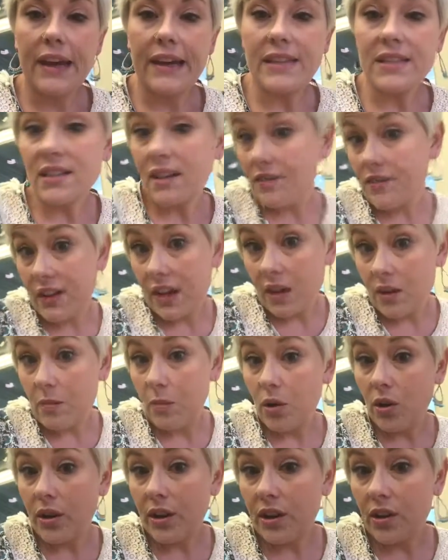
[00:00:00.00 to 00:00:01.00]
stuffed
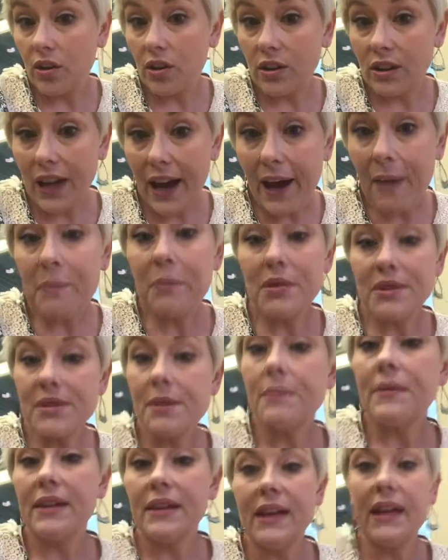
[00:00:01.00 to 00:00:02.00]
animal in her lap or
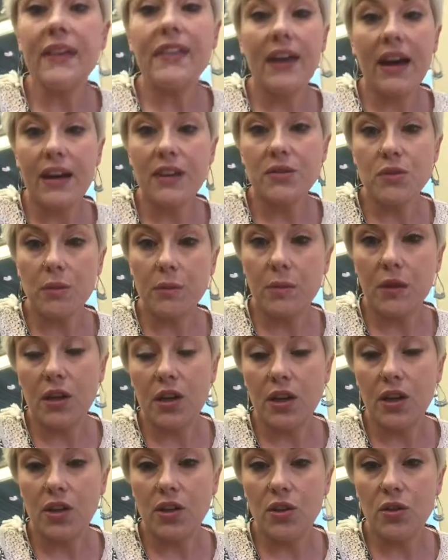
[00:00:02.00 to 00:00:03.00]
something like that. So I'm going
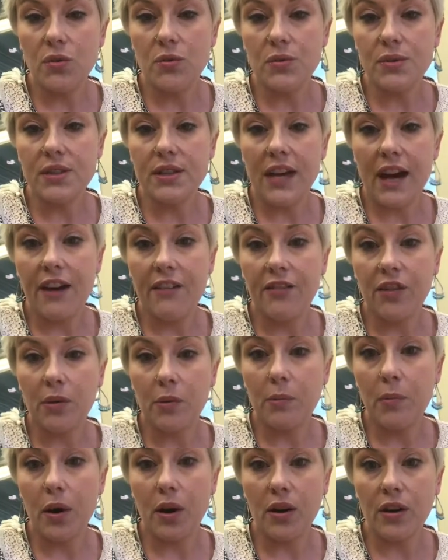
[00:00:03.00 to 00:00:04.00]
to use that
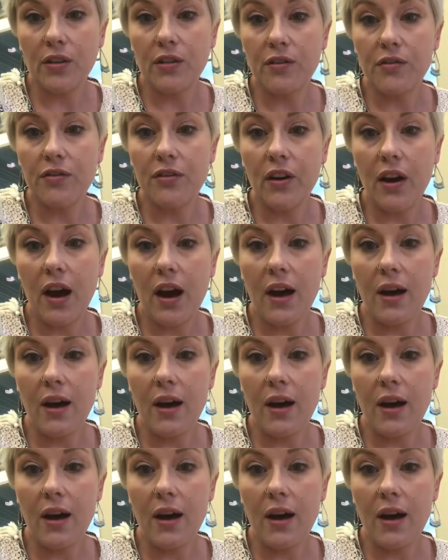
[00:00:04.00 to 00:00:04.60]
for part of